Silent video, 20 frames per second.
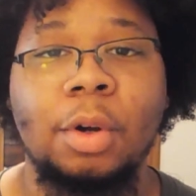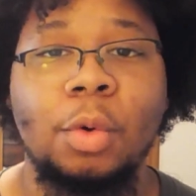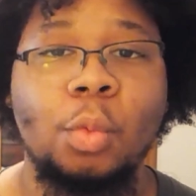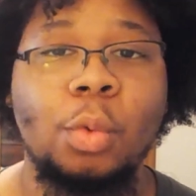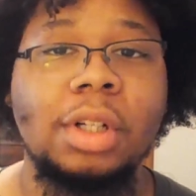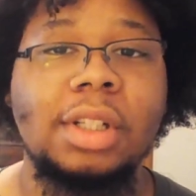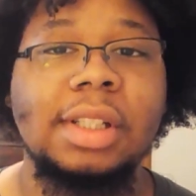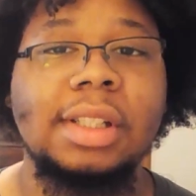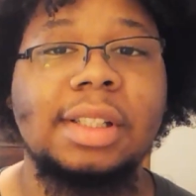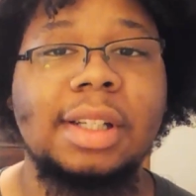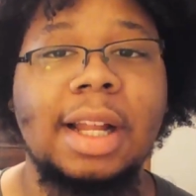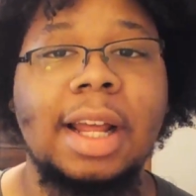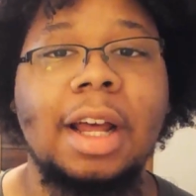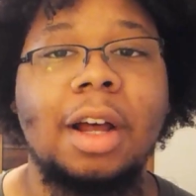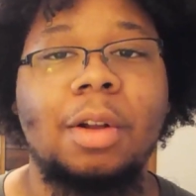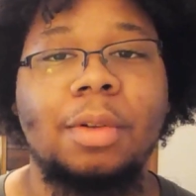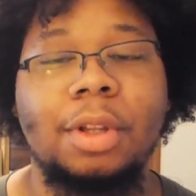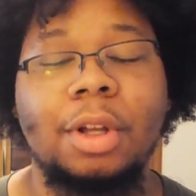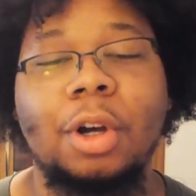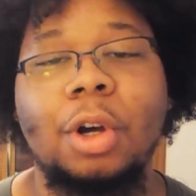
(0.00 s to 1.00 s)
which is
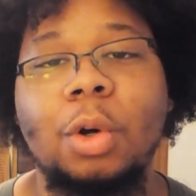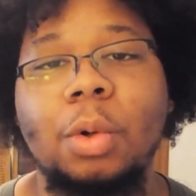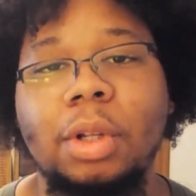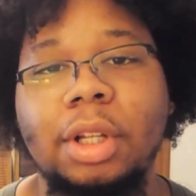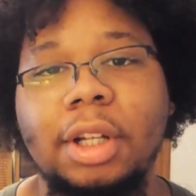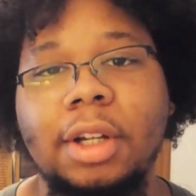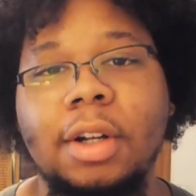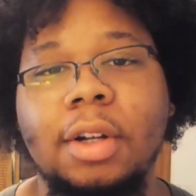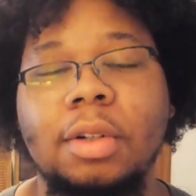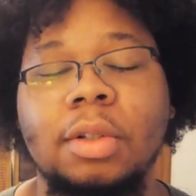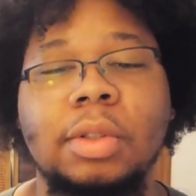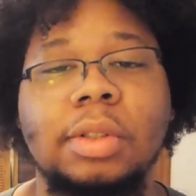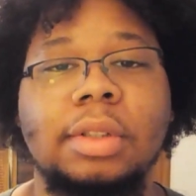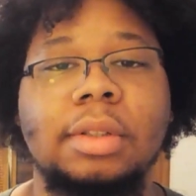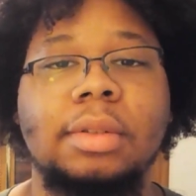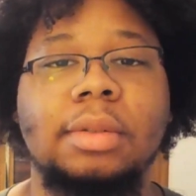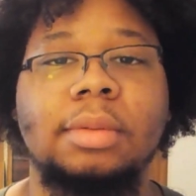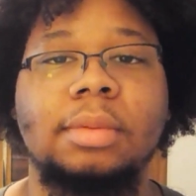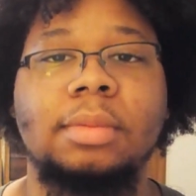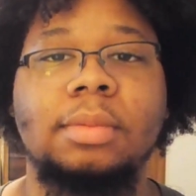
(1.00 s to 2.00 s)
now the Holy Ghost.